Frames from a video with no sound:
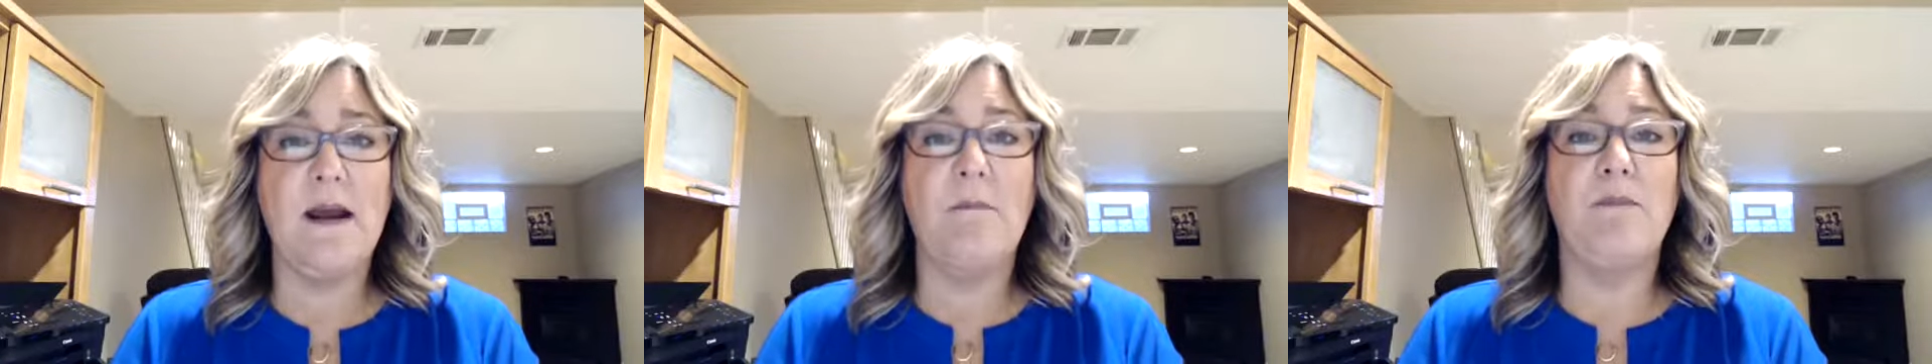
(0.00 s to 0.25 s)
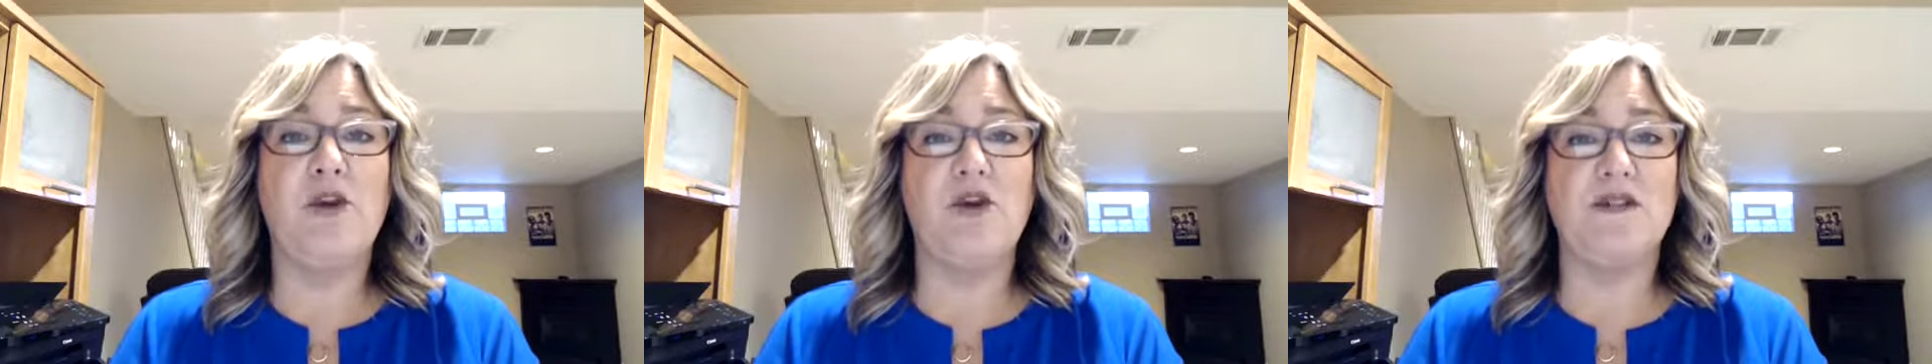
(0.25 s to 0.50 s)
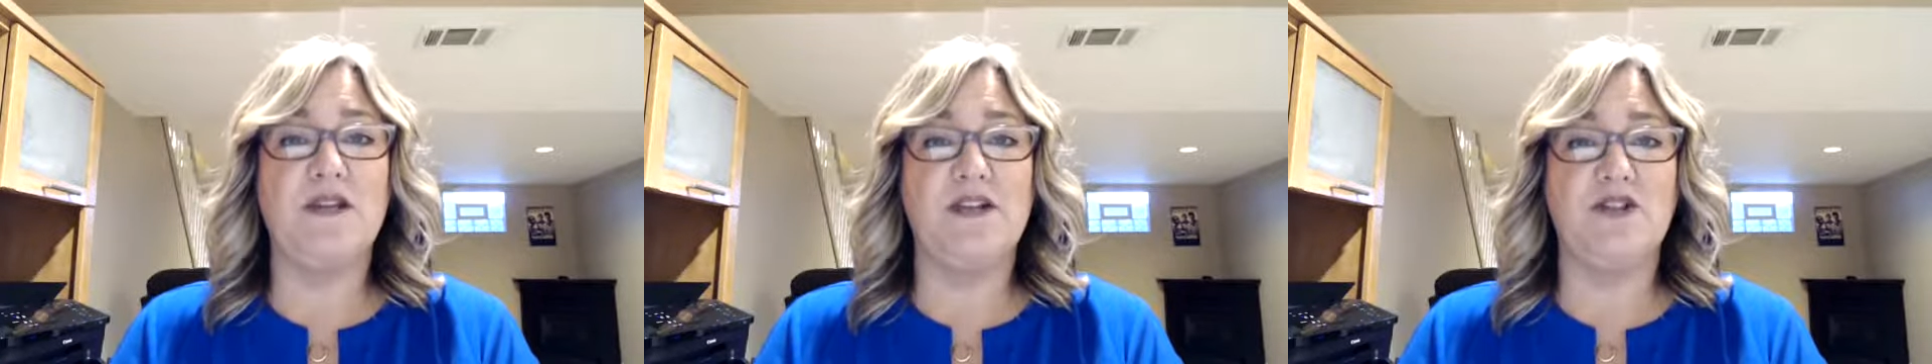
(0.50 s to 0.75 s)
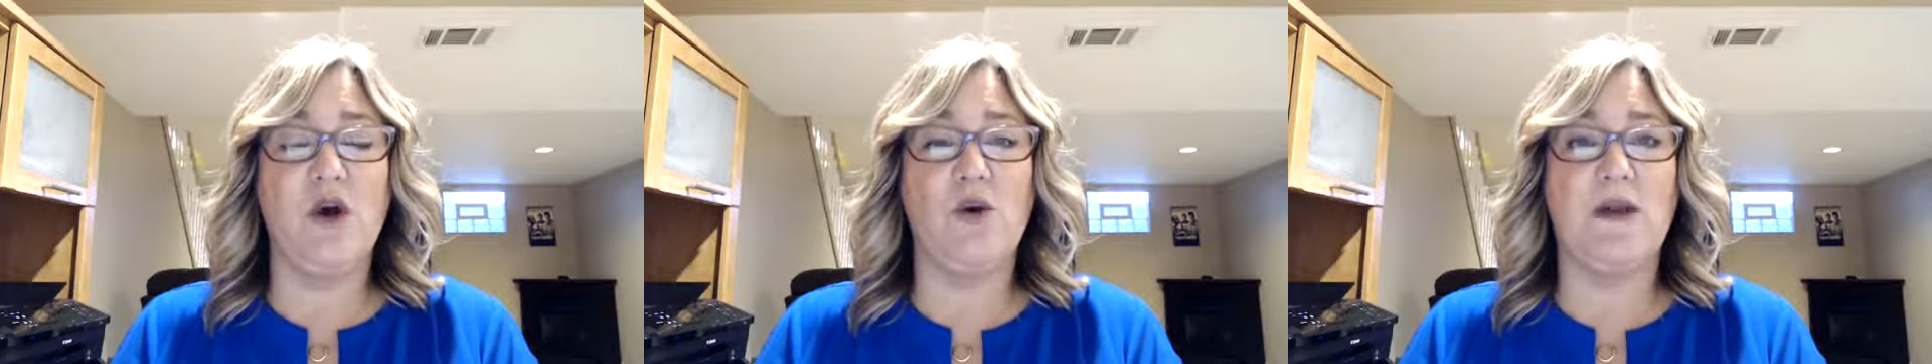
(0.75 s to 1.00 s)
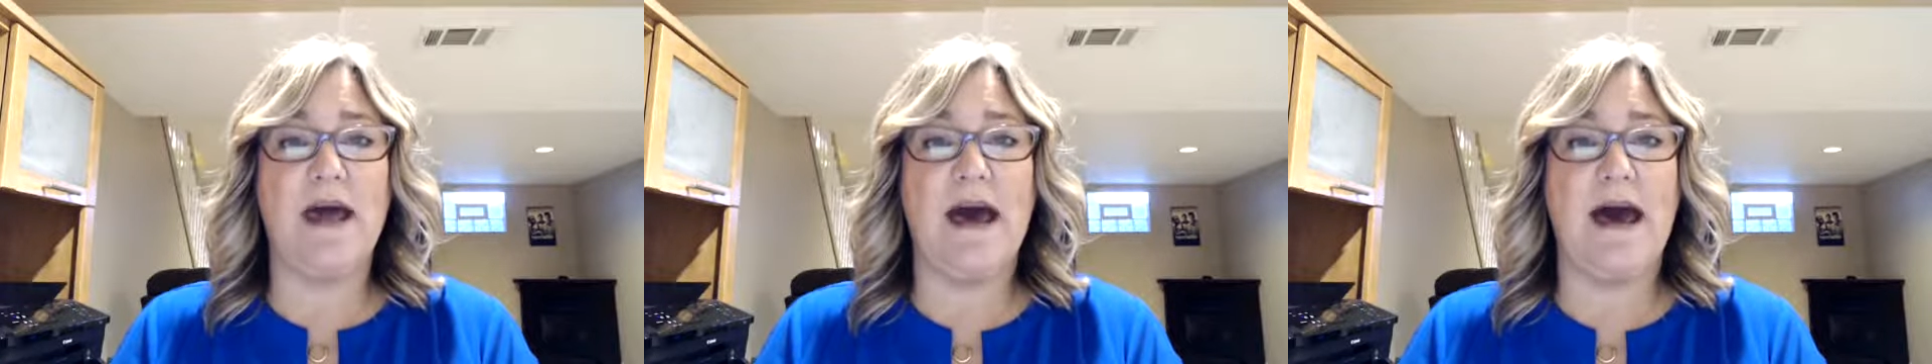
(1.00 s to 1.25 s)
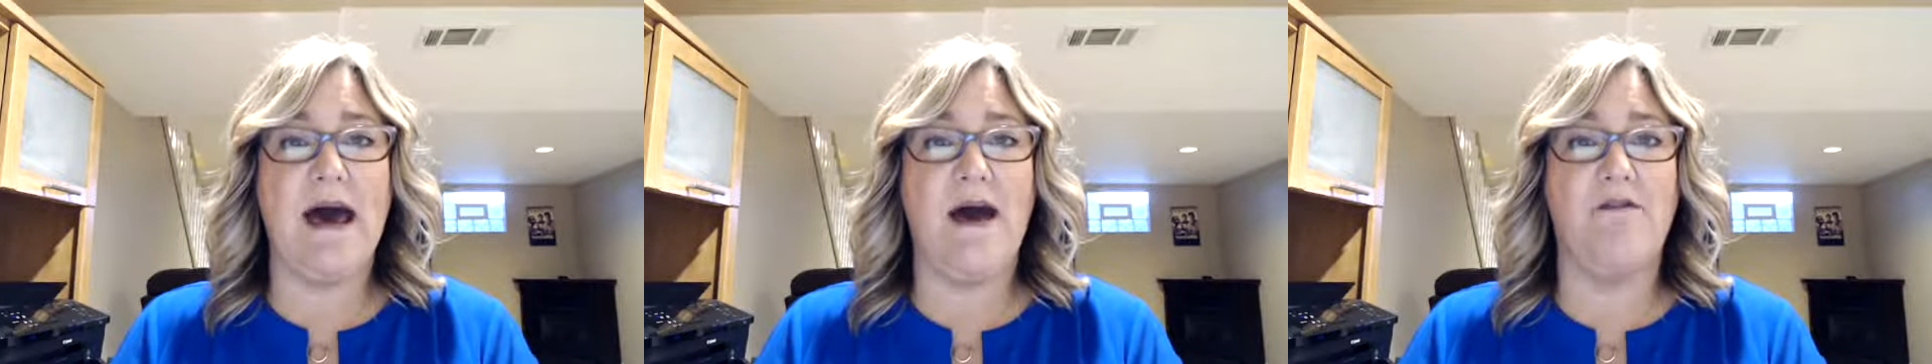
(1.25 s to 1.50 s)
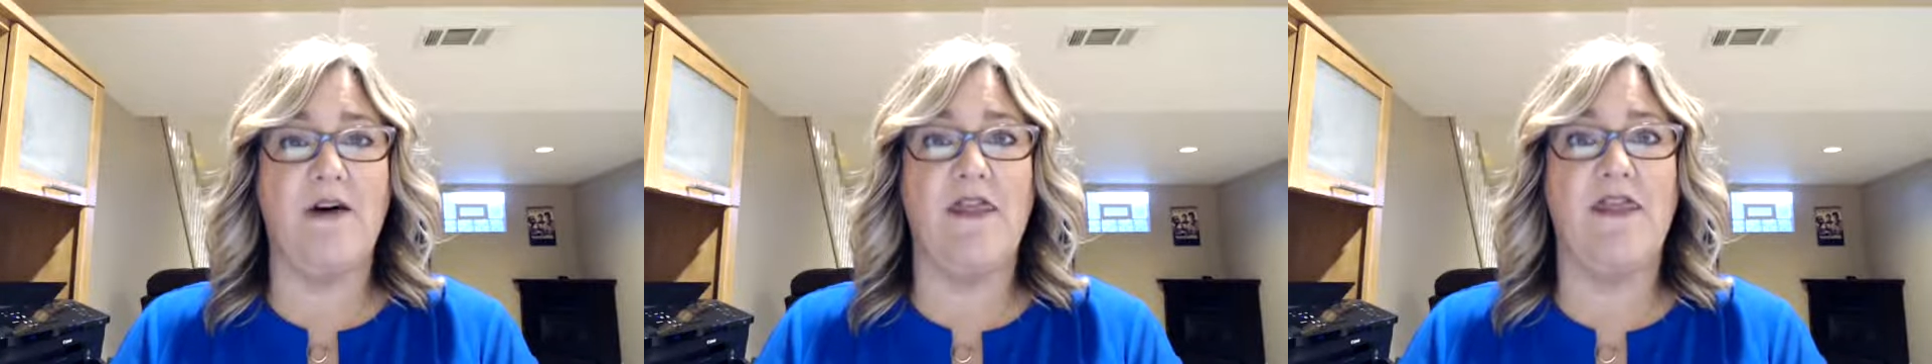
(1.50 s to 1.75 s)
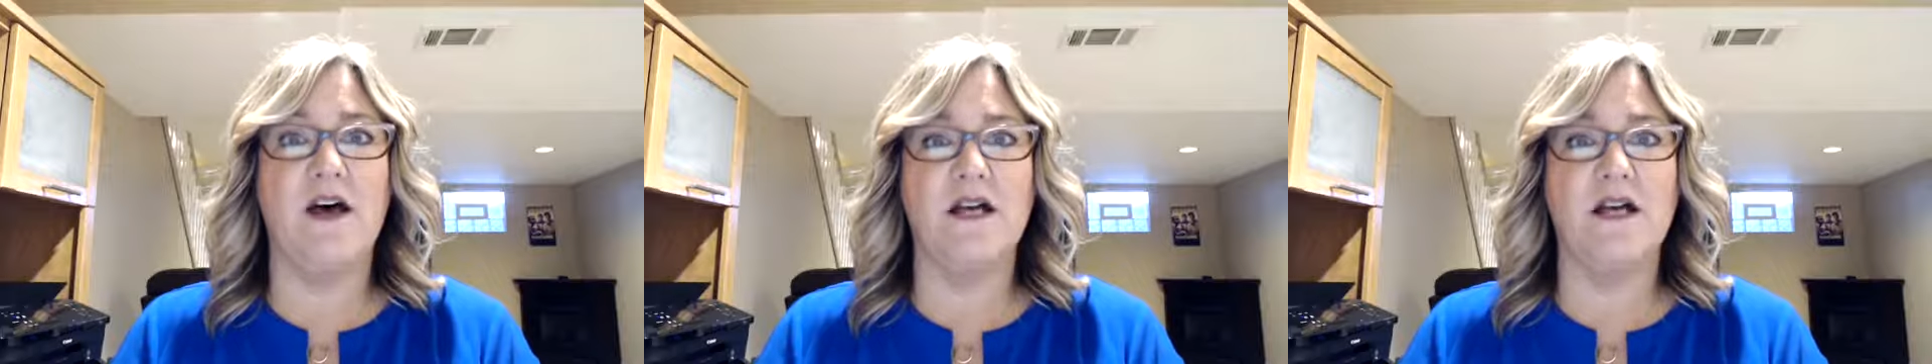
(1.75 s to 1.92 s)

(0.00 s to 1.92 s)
because they don't have the